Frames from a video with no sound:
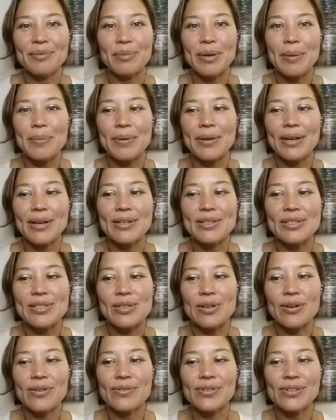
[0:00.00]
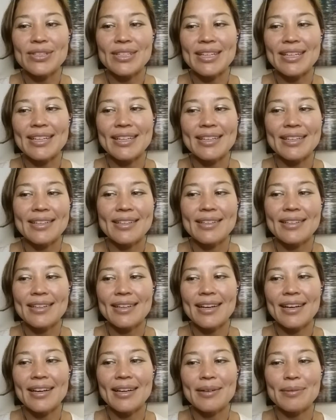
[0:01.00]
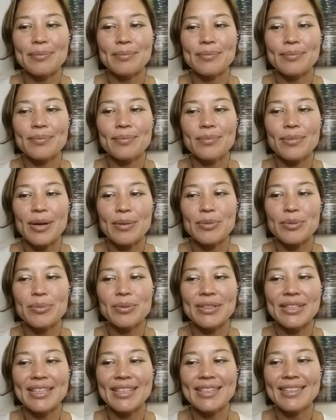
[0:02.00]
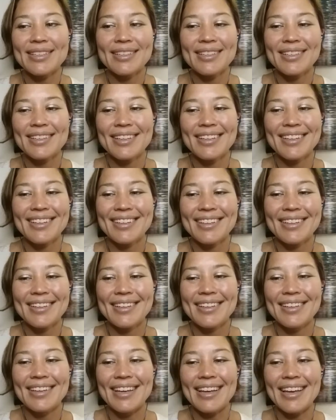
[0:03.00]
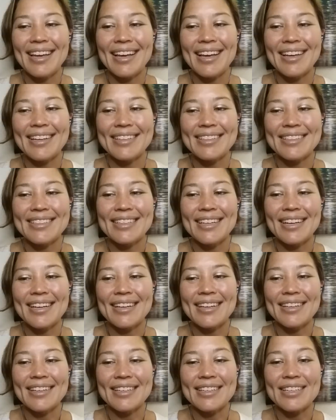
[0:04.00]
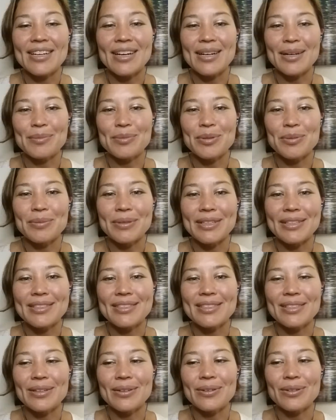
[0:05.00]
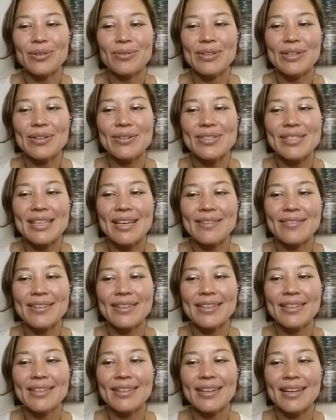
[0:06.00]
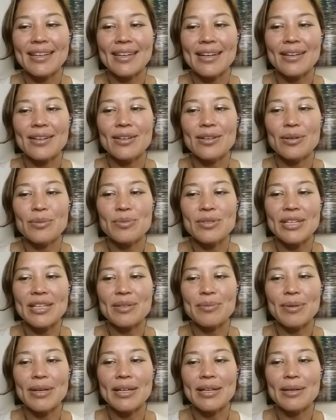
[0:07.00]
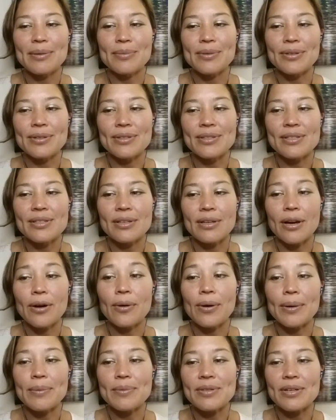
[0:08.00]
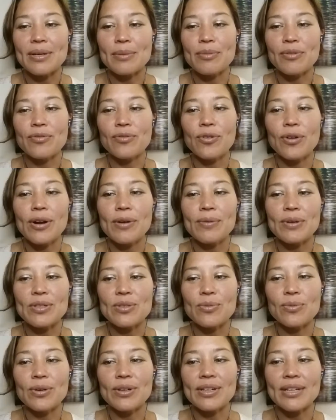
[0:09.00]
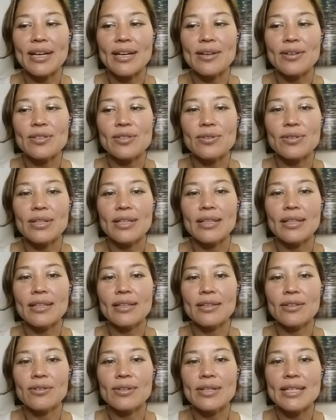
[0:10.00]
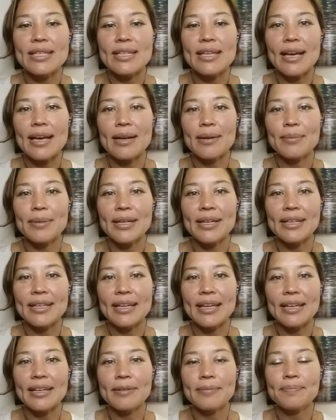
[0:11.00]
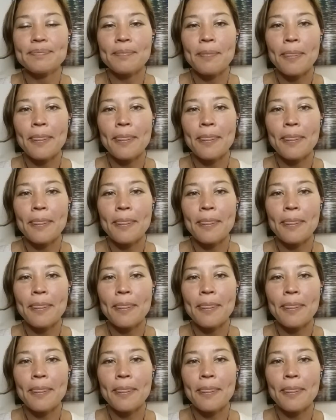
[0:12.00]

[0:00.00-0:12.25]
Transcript: Maybe I just overdid it, probably. And it caught up to me. So 3:07, I got home, checked my numbers. Oh, I'm sorry, before I went to work, I also did the green tea enema again.